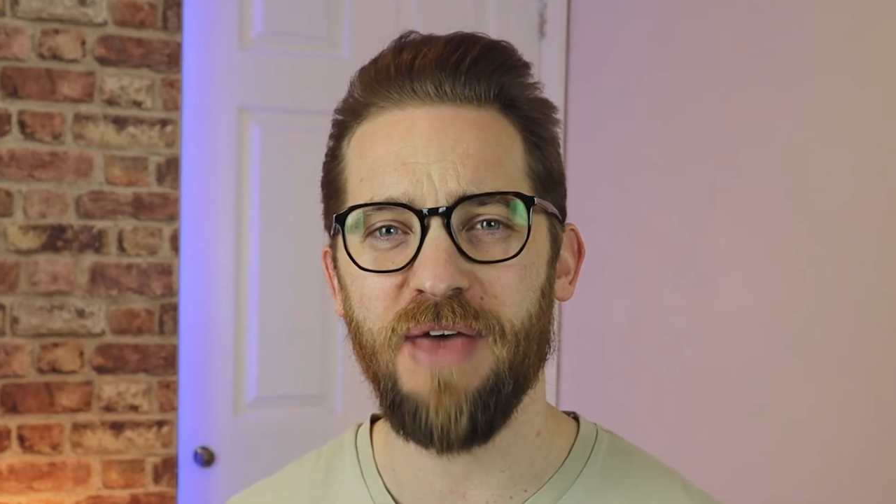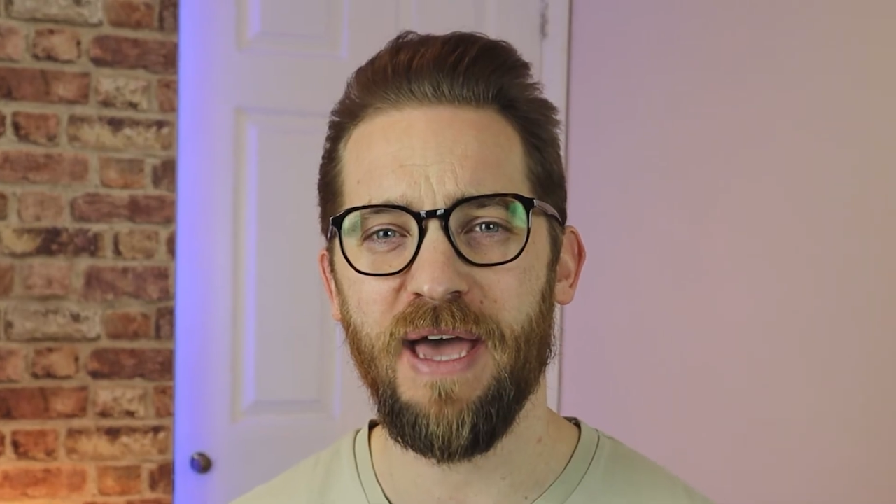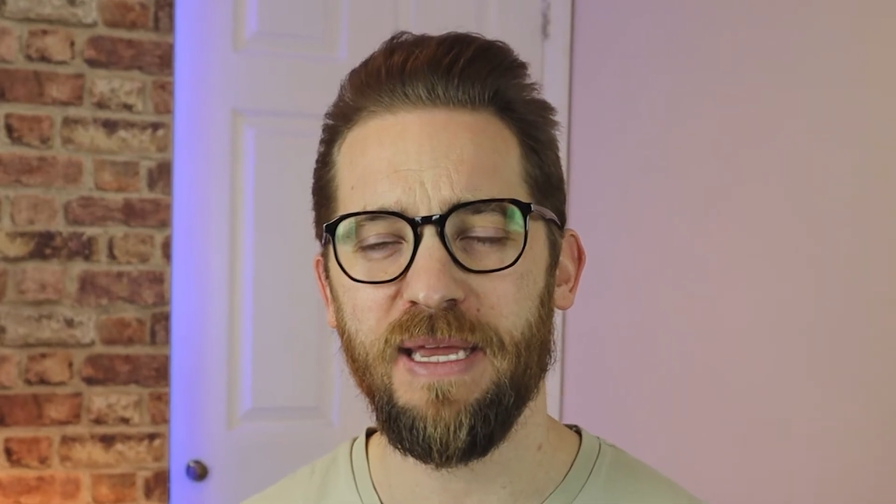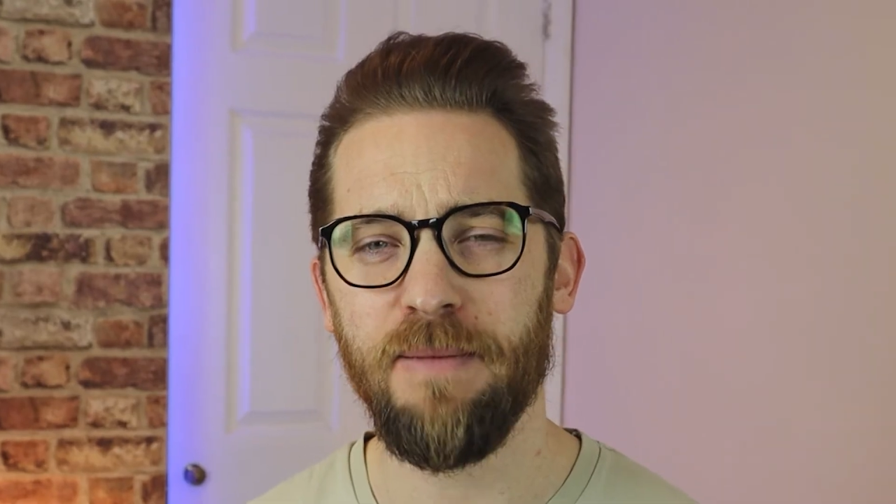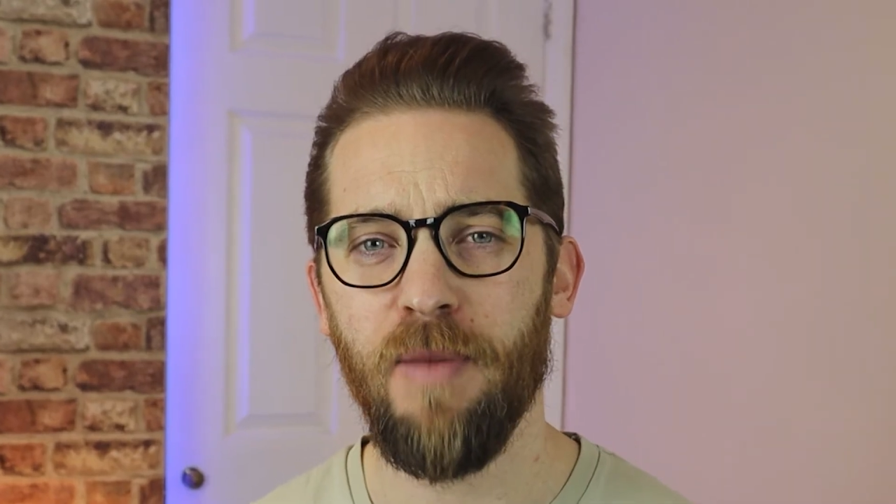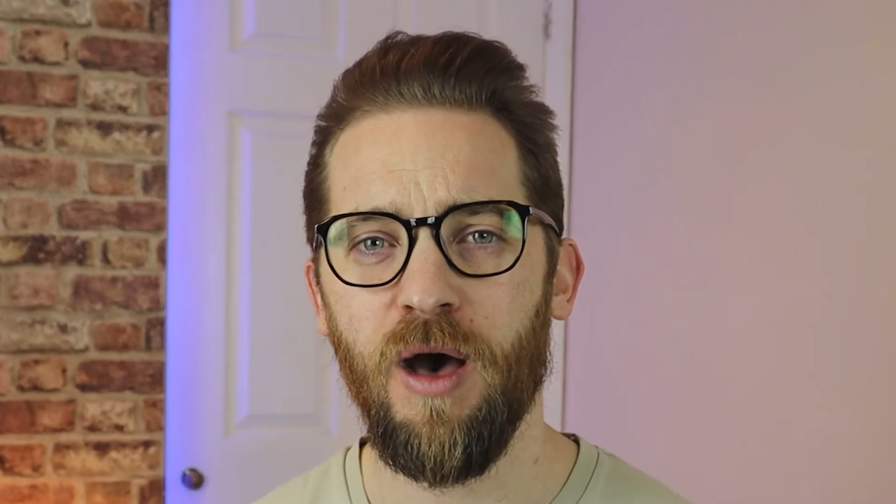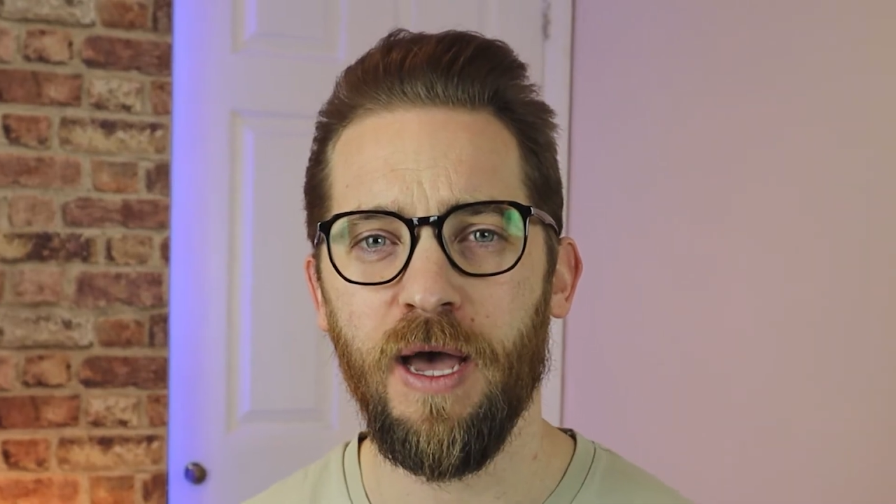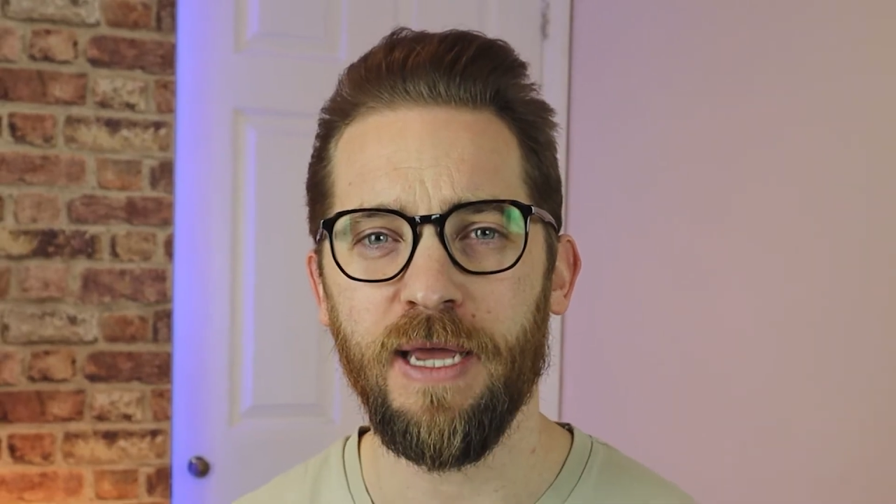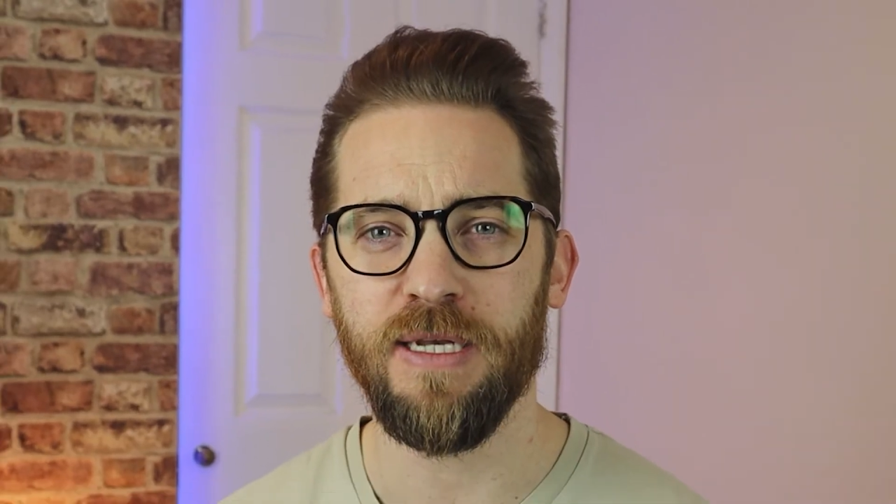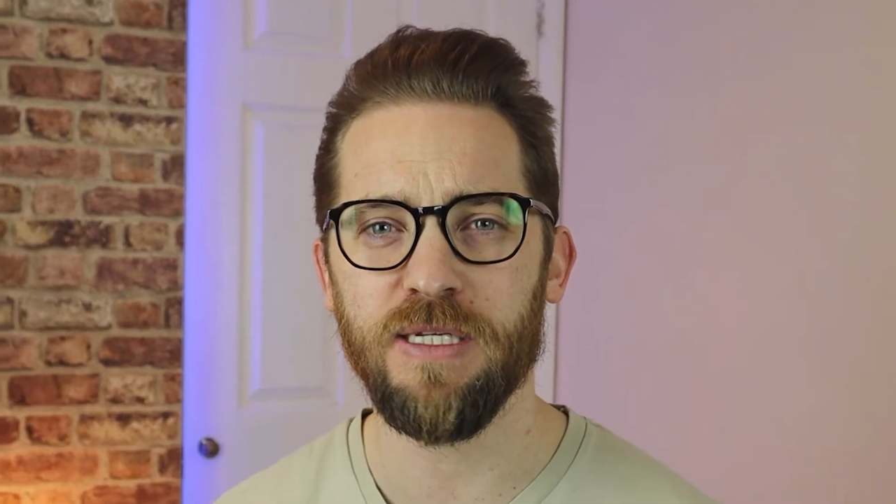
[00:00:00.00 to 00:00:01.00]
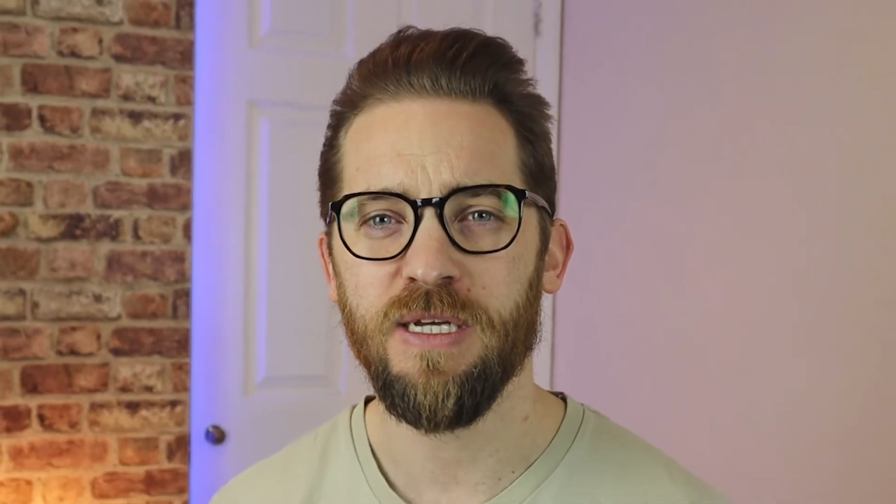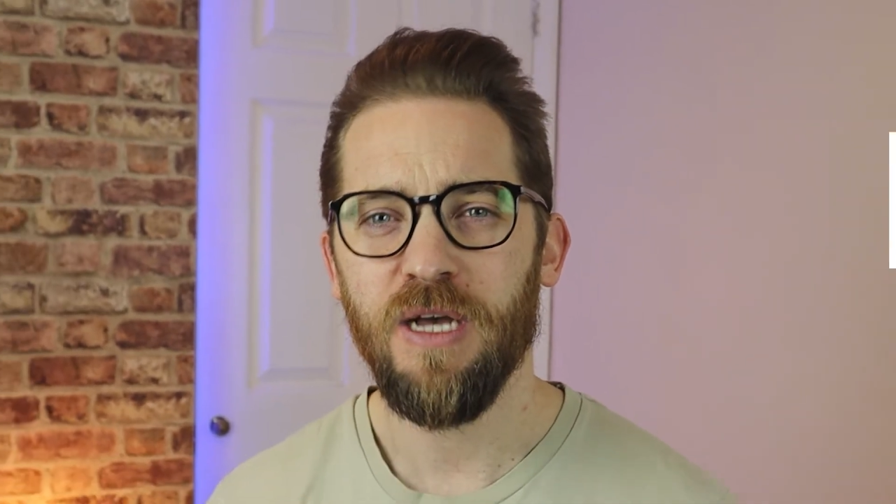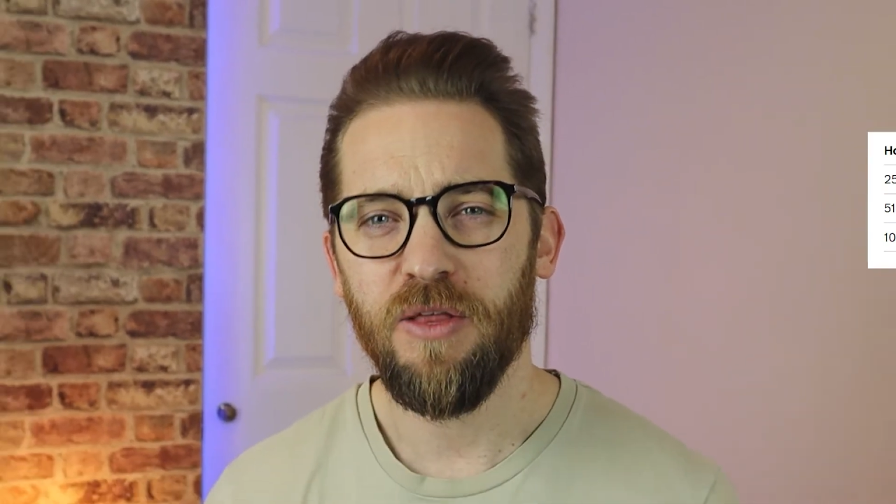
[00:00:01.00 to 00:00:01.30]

that in mind.